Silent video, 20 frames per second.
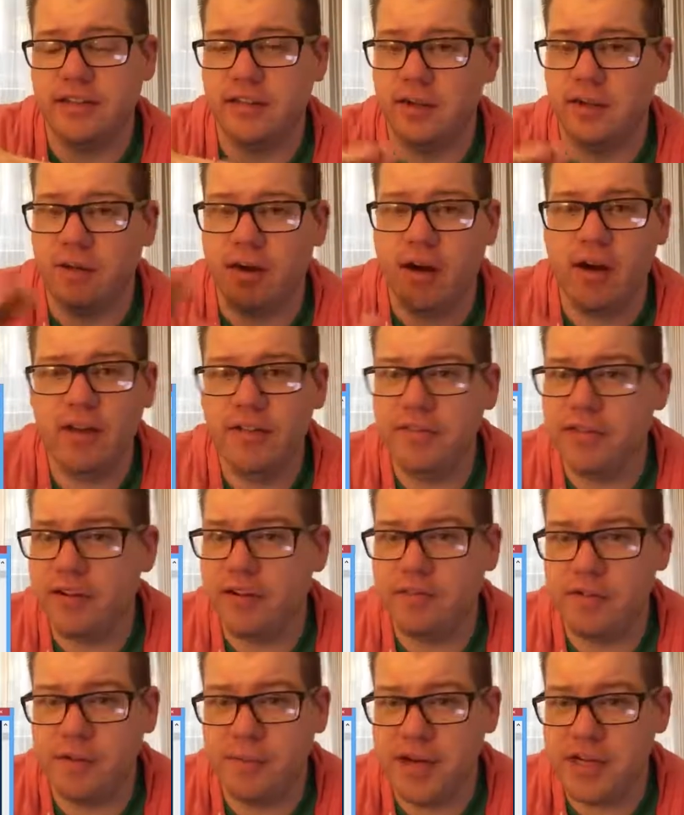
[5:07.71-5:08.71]
all of their
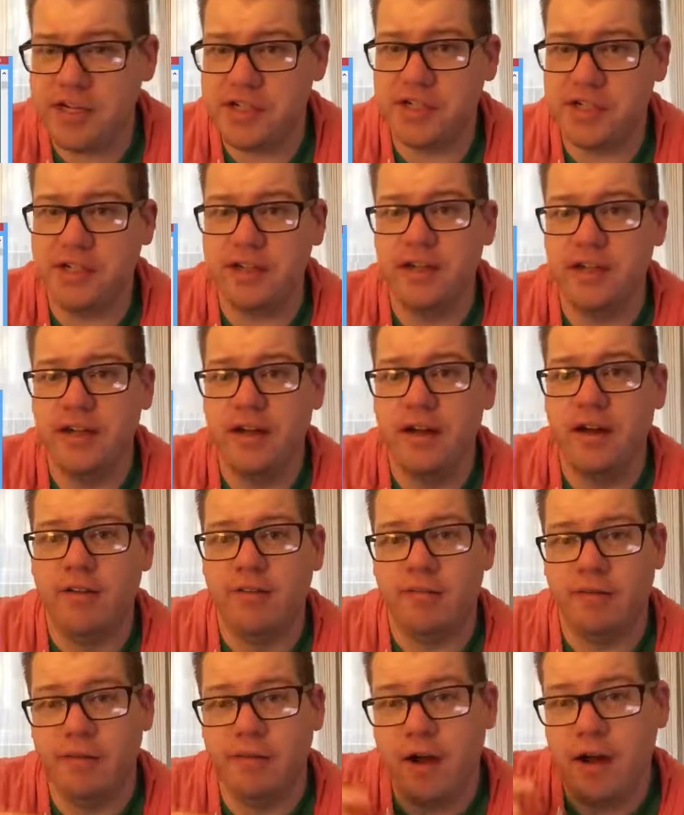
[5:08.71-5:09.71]
information
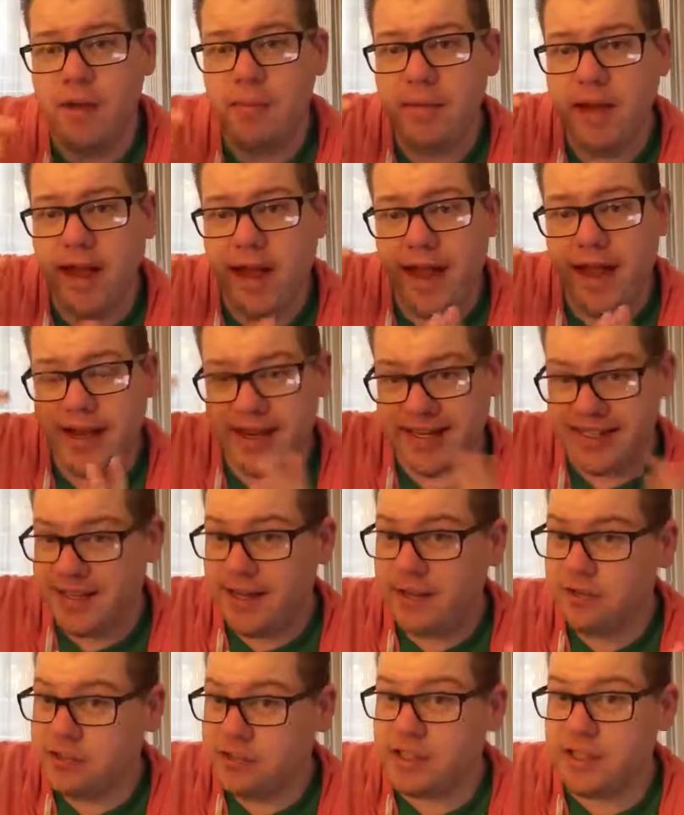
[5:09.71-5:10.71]
from an
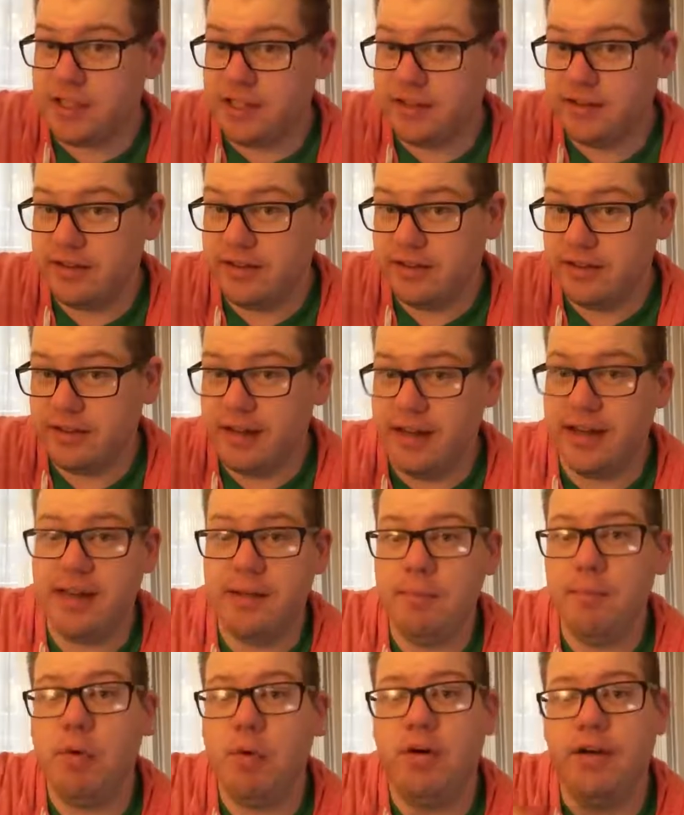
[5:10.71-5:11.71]
Excel sheet and
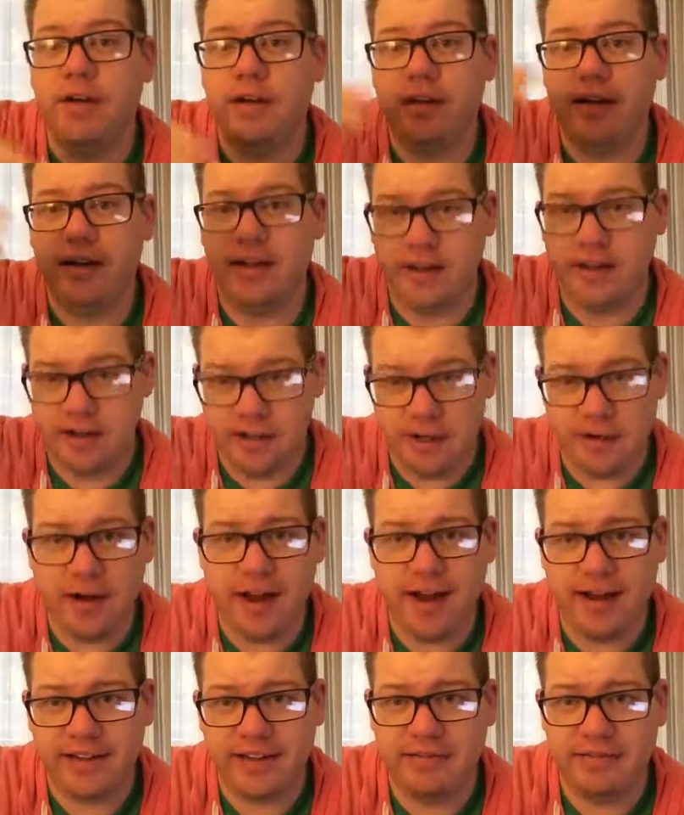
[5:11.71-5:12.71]
import it into your
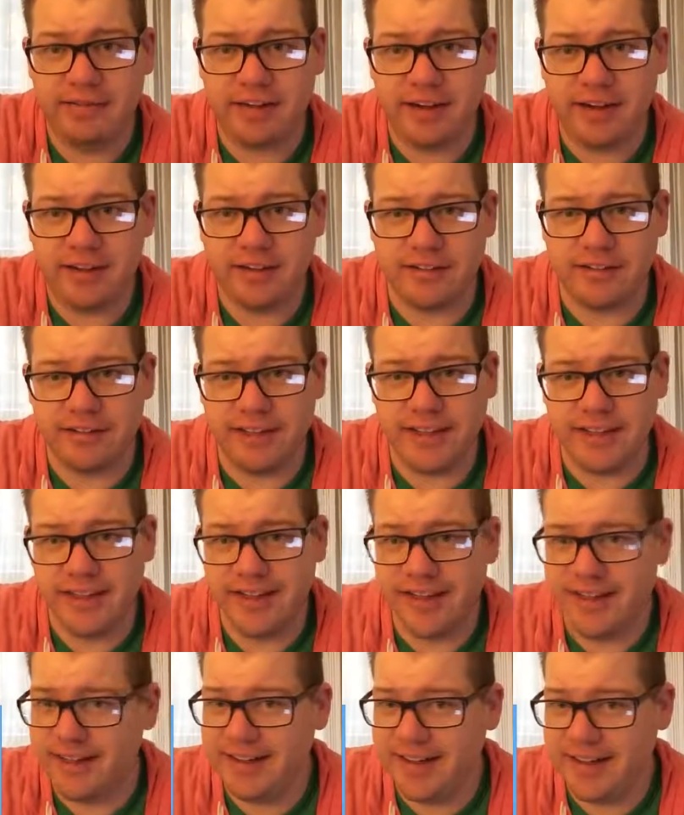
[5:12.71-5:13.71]
Active Directory.
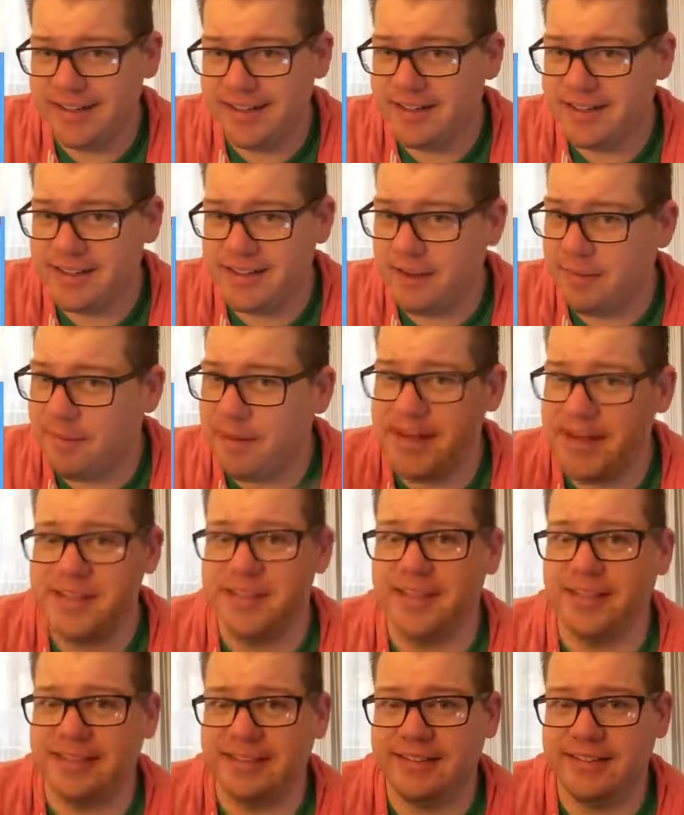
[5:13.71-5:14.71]
And that's
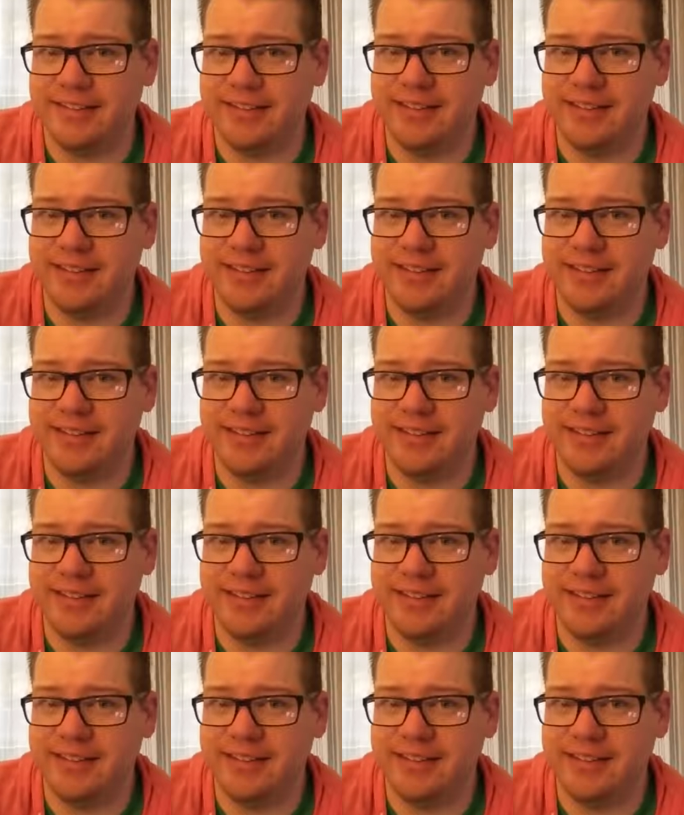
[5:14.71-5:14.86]
amazing.